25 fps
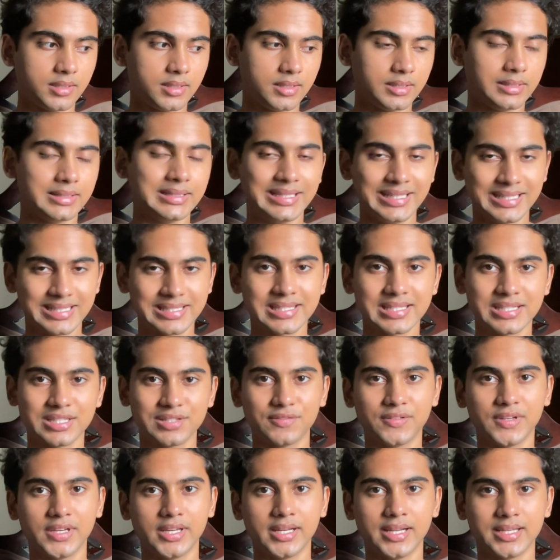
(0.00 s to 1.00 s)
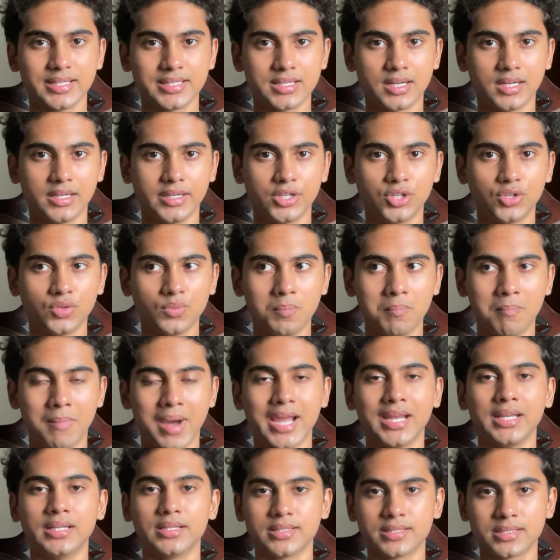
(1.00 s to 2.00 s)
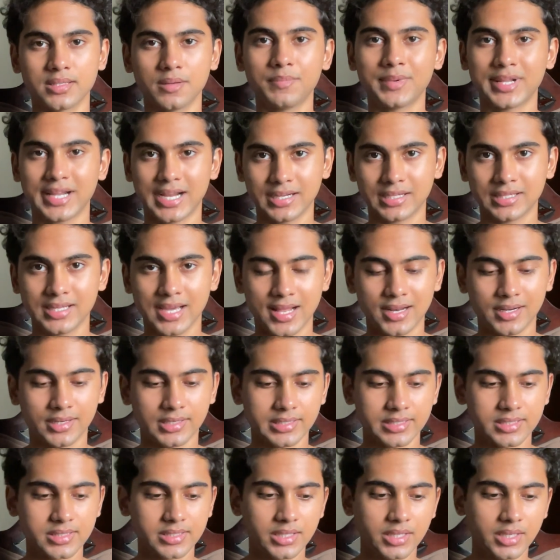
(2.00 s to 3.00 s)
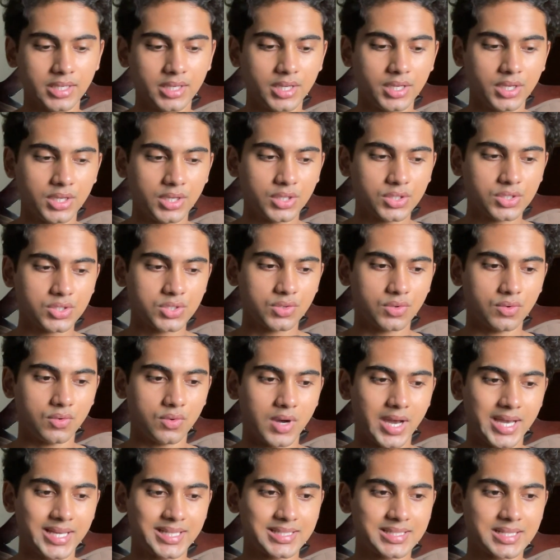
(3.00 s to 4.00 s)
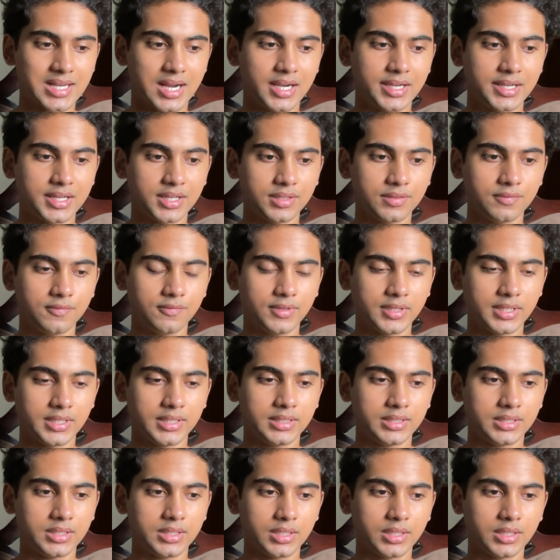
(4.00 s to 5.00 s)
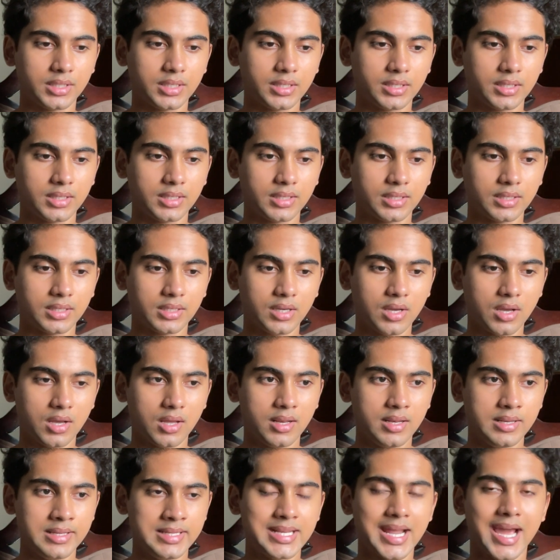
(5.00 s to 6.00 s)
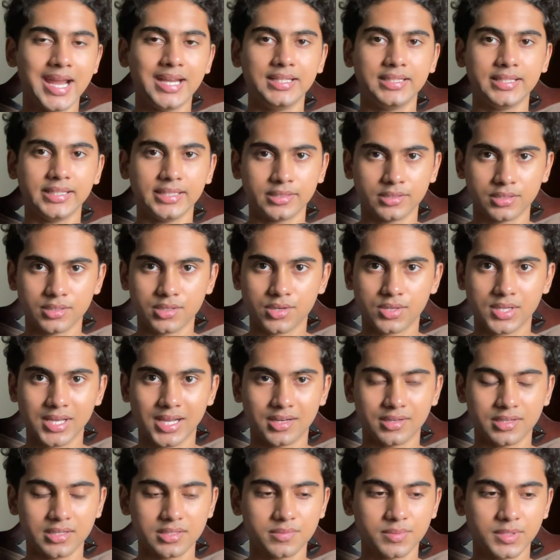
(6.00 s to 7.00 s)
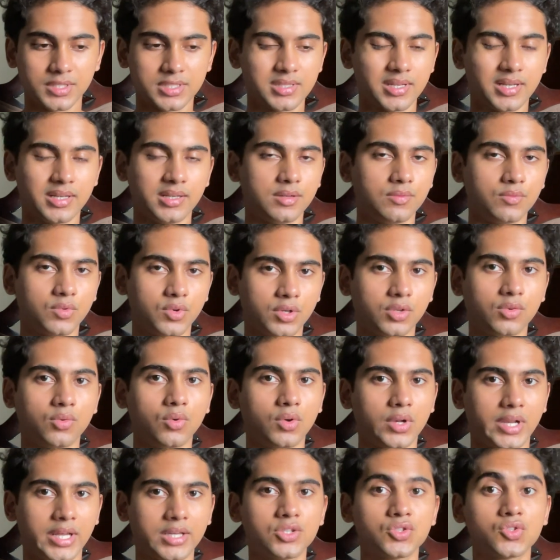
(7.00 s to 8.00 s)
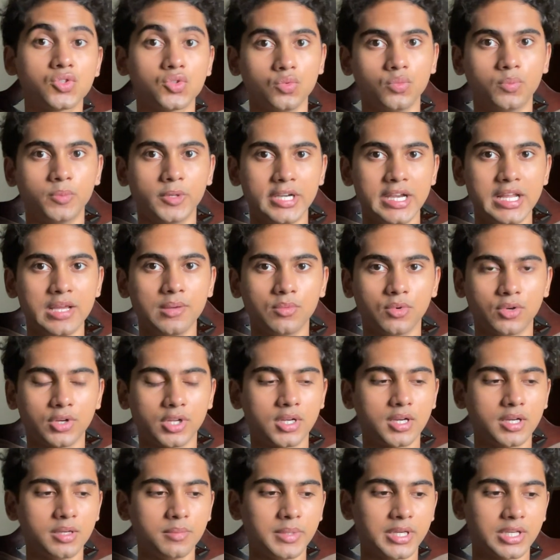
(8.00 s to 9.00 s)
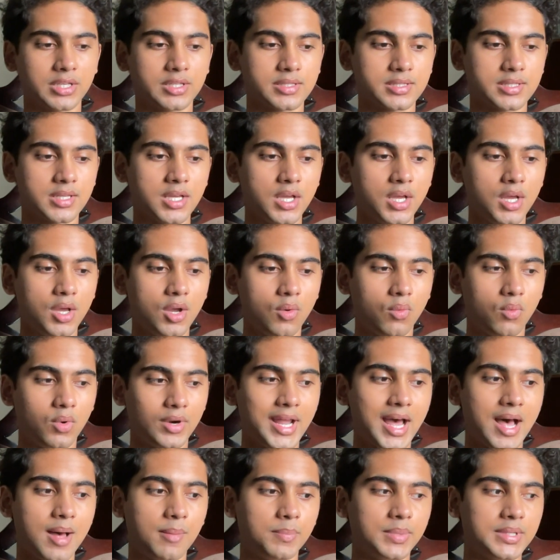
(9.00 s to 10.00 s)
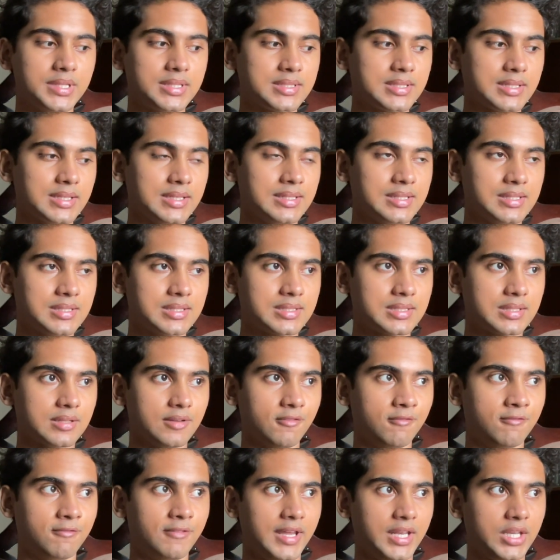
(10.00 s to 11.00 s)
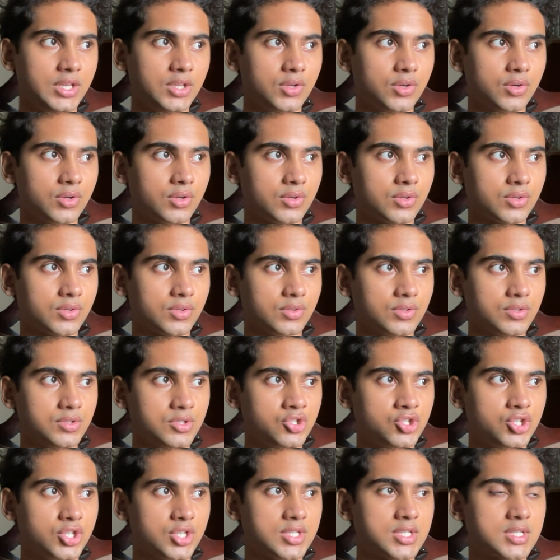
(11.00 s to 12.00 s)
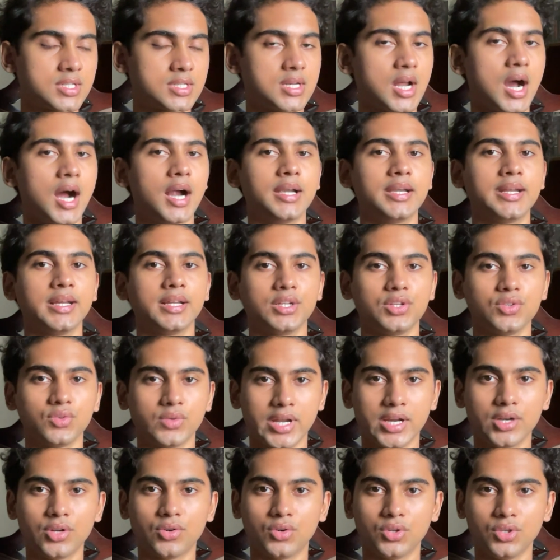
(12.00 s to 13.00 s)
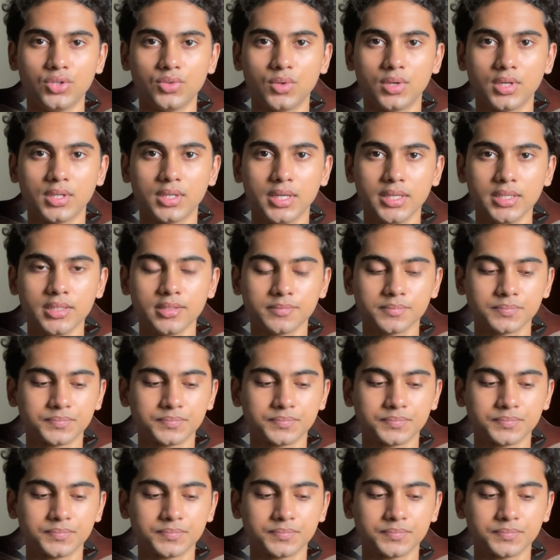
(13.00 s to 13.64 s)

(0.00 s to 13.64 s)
this is where I started to subtract calories. So I started with 1900 calories because I didn't want to go like super deep on a cut, because what happens is when you're just starting to get onto a cut,